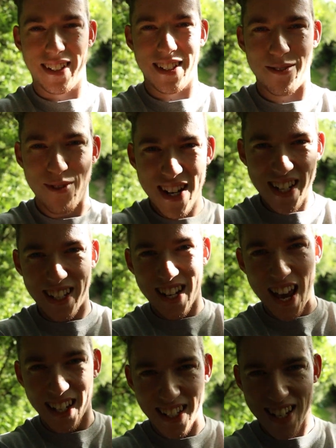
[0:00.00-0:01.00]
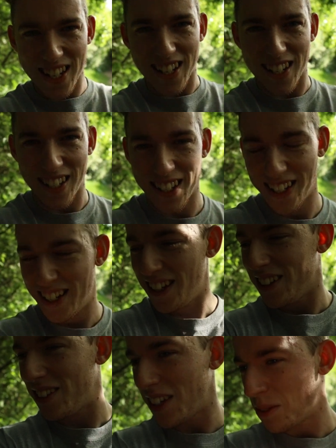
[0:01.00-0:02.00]
In reconnecting.
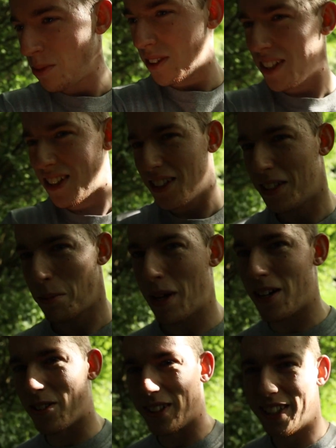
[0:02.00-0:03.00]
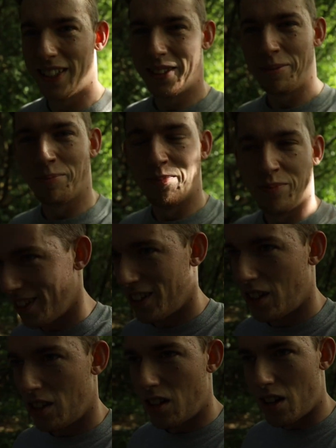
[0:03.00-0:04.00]
That's what this is about.
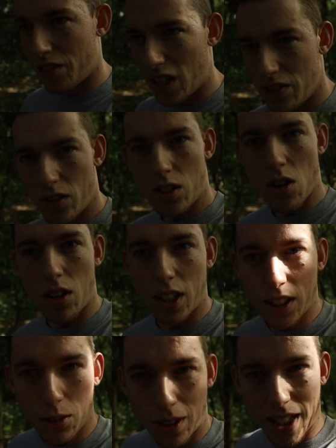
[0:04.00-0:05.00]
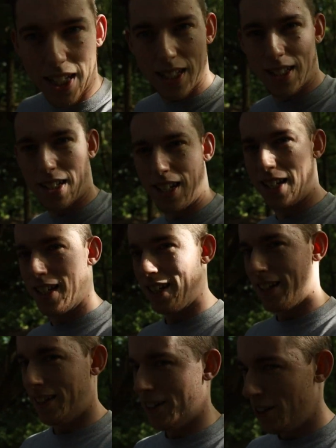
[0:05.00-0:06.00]
I've even got a little list
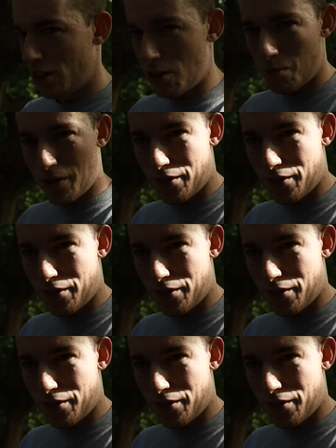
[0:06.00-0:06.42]
on my